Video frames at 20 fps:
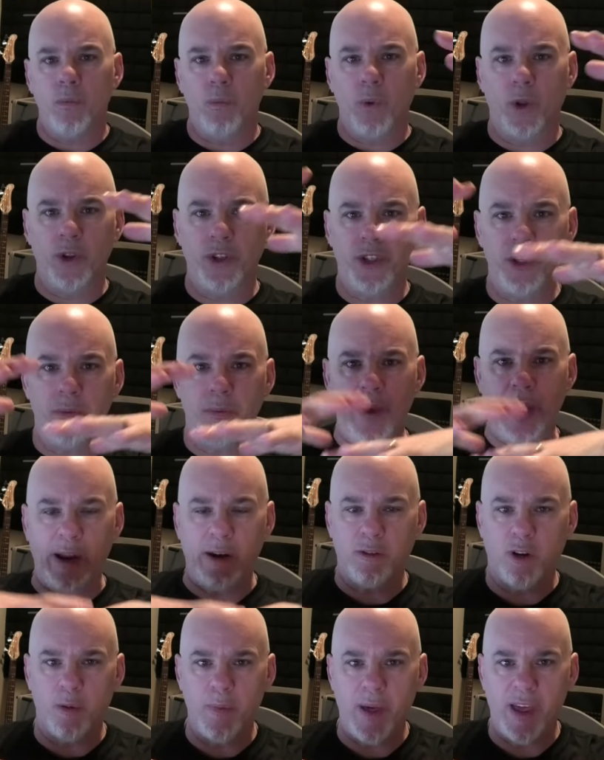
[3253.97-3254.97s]
We'll do
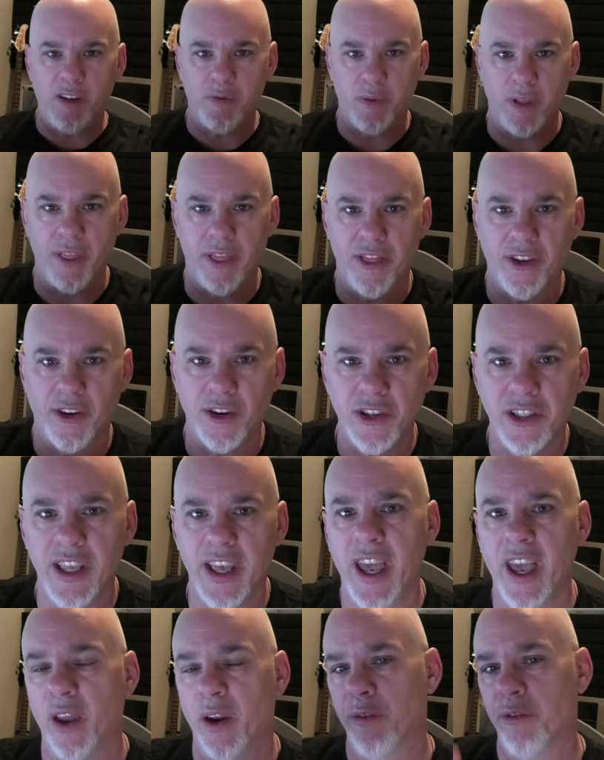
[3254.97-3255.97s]
bankroll management on
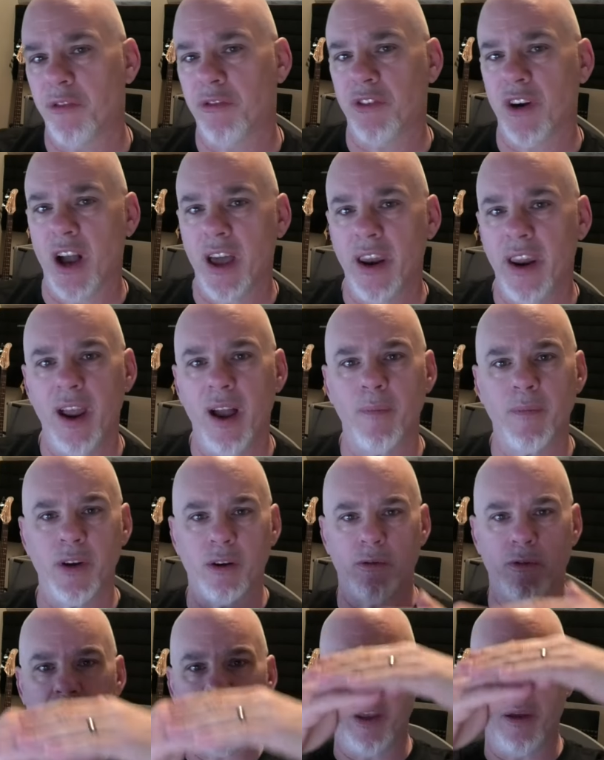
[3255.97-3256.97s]
Thursday. And on Friday, I'm
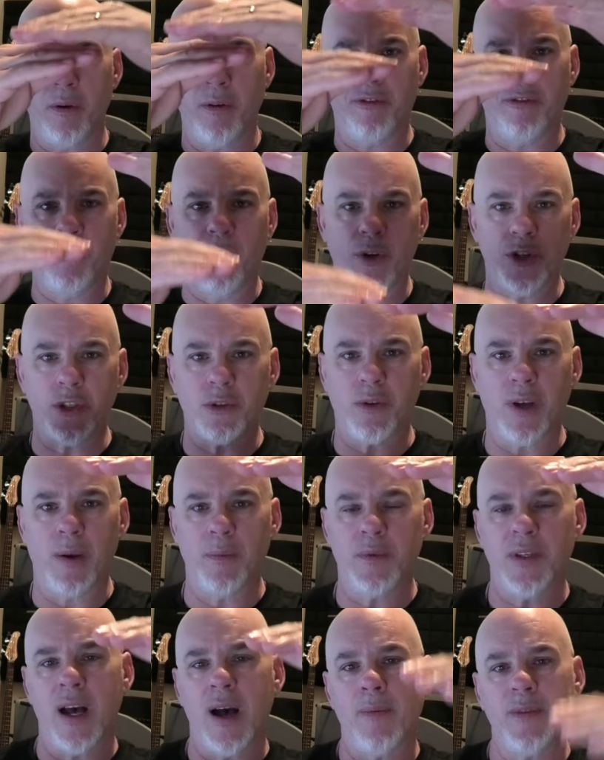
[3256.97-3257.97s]
going to write you a full
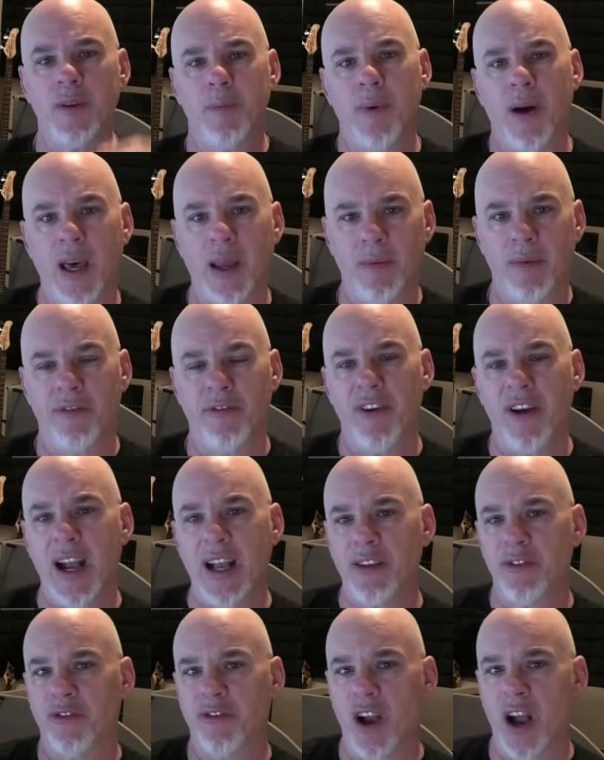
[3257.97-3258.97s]
script top to bottom. In
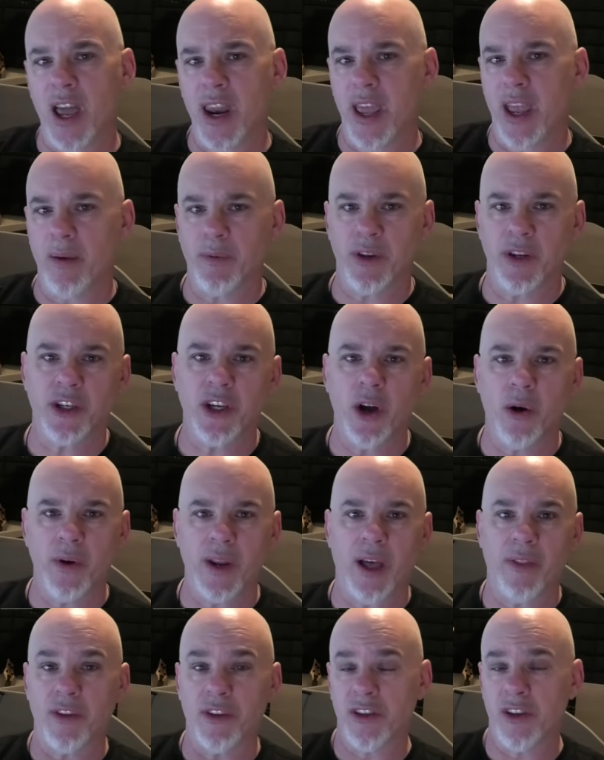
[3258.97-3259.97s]
fact, Friday, I'm going to
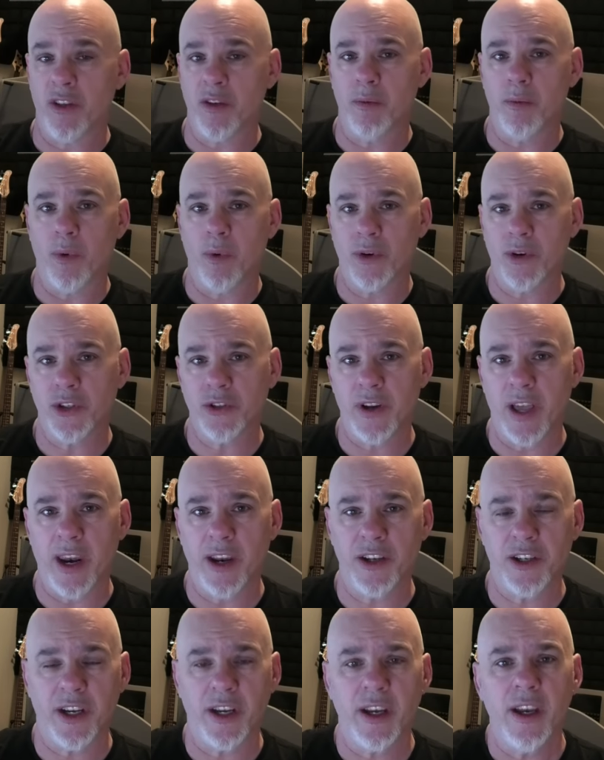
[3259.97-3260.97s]
code out the Southern Border
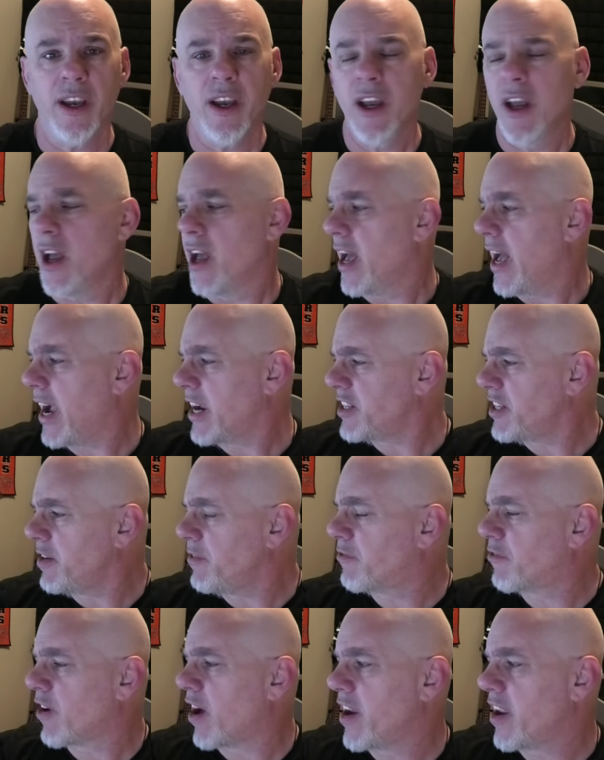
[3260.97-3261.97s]
strategy.
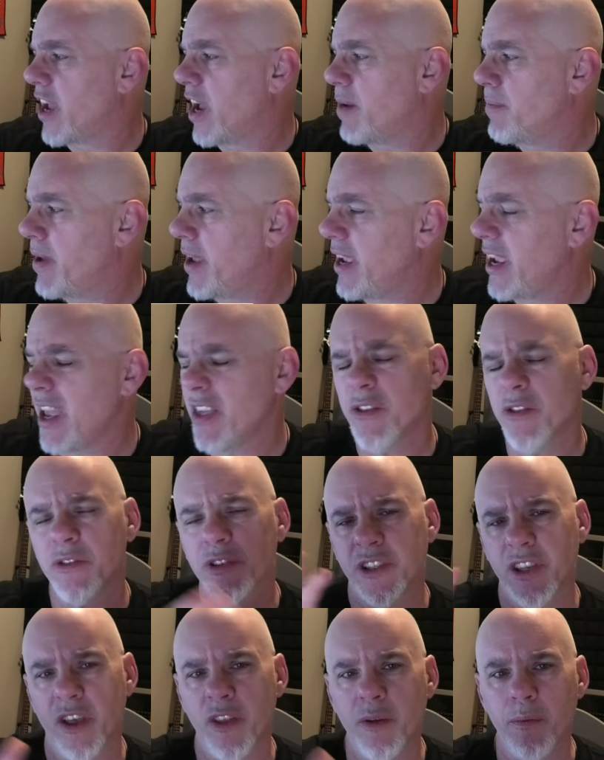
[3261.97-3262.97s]
Actually, Friday, I may
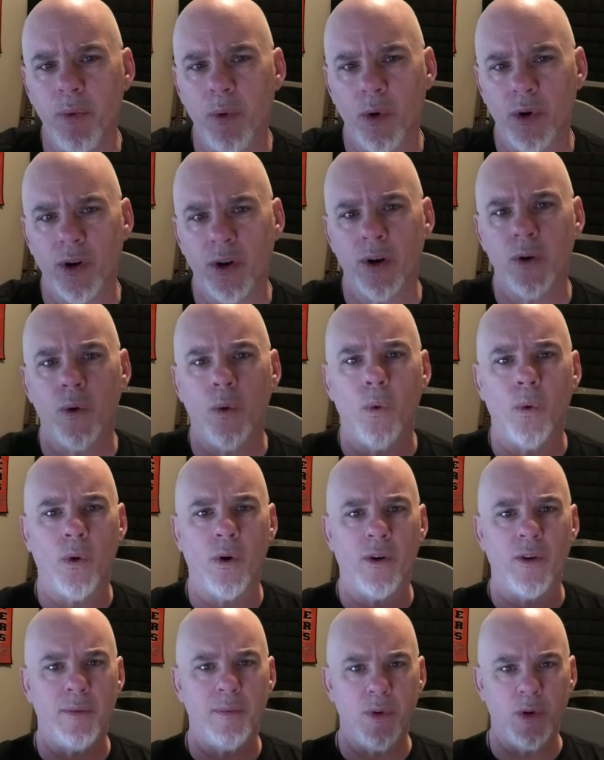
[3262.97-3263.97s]
either Southern Border
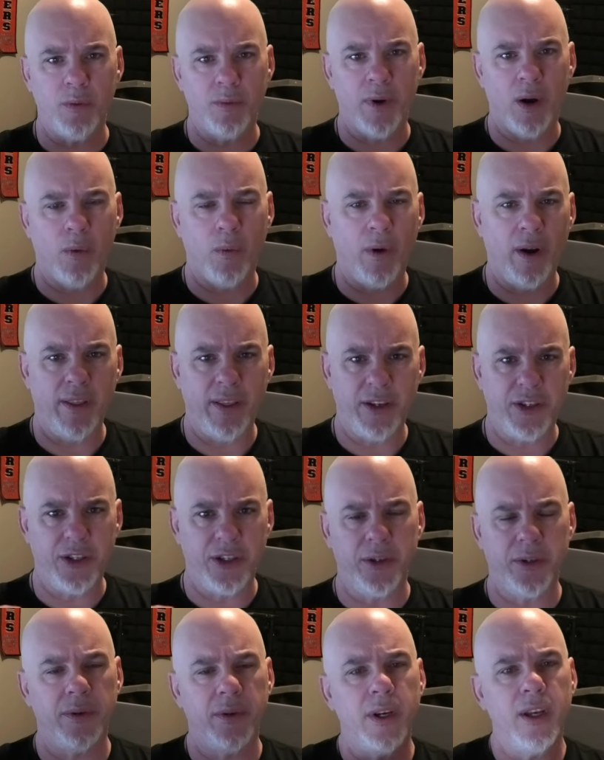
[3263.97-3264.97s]
or the Moonbow, one of the
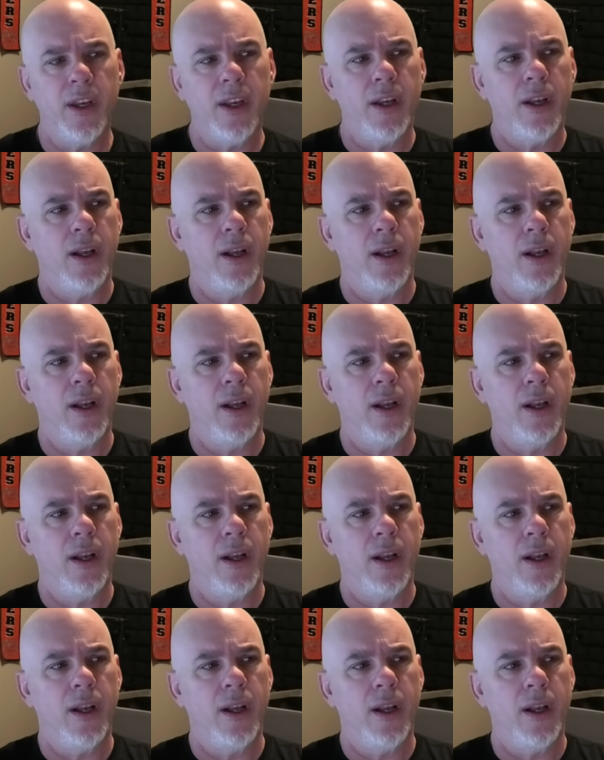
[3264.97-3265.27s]
two.